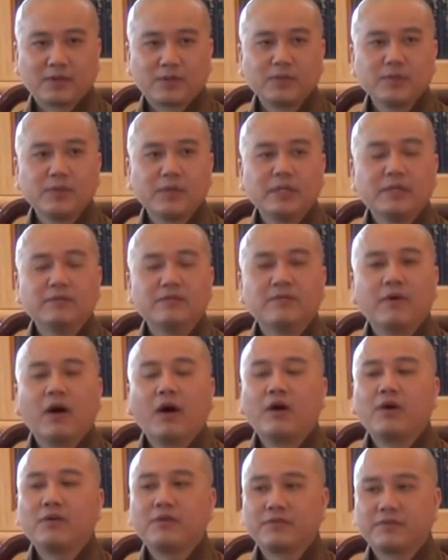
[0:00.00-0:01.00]
to
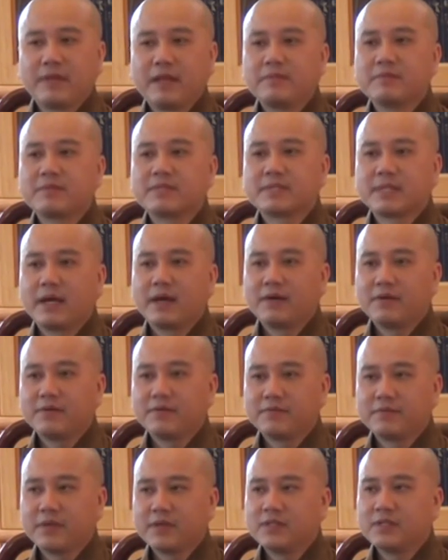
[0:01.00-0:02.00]
involve
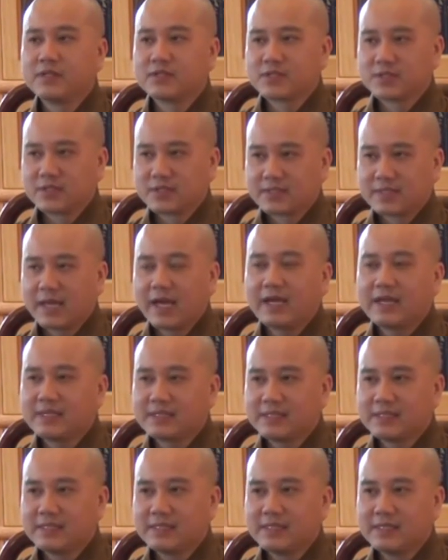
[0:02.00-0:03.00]
themselves in the
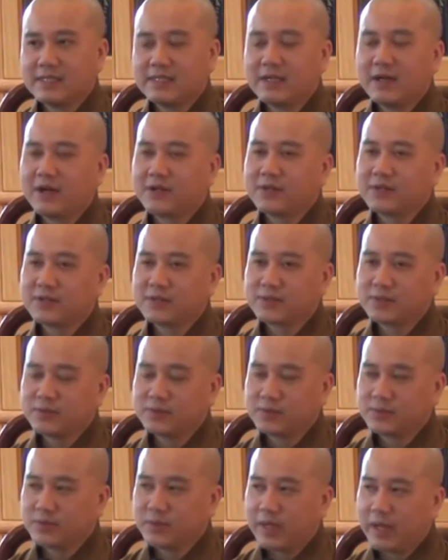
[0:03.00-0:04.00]
society in order
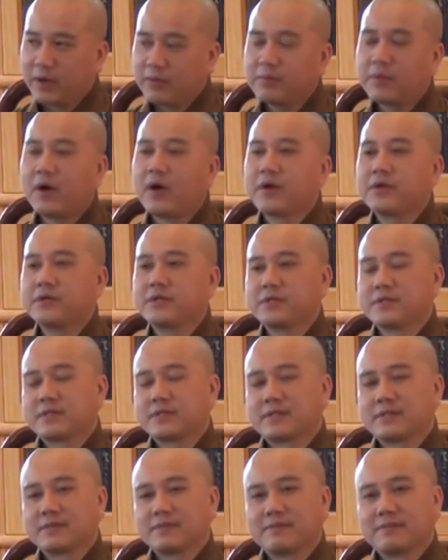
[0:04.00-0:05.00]
to help
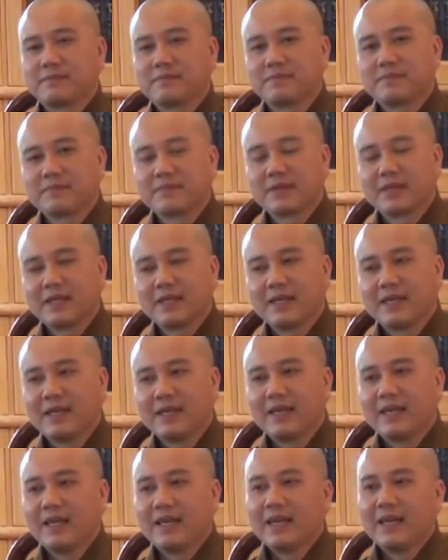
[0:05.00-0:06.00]
others.
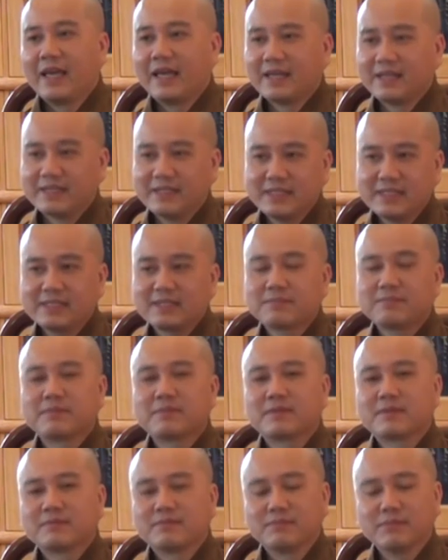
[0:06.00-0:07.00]
And
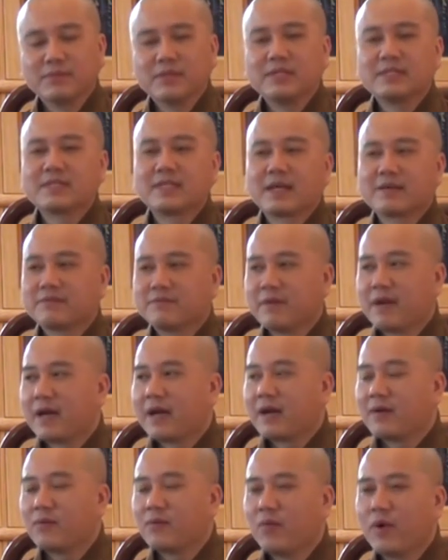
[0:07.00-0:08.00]
this
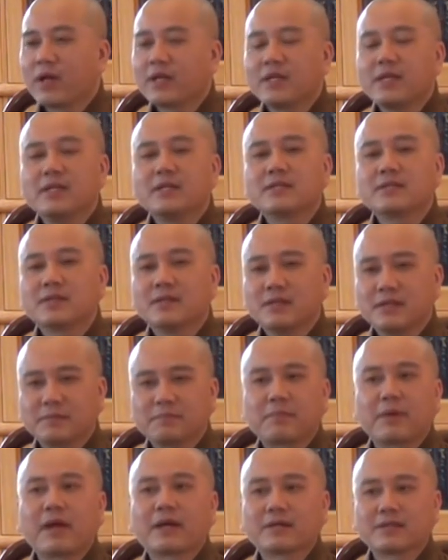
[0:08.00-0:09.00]
Bodhisattva, what is her
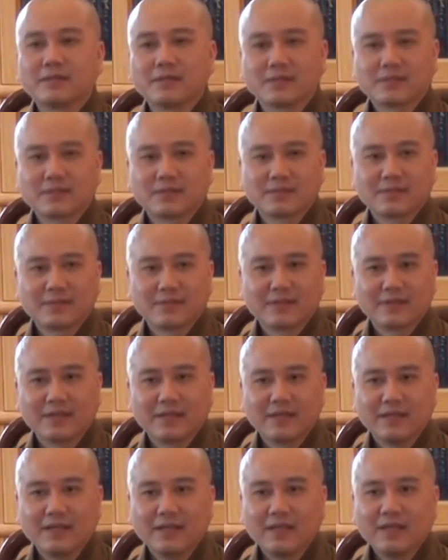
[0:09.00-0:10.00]
practice?
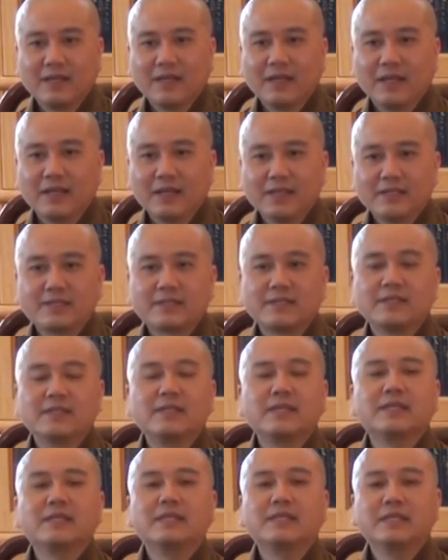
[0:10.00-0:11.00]

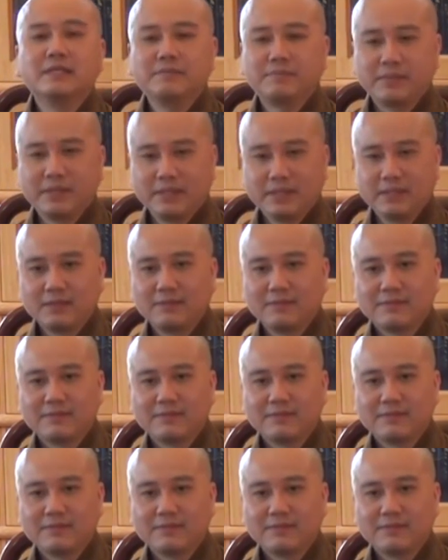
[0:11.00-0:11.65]
Listening deeply.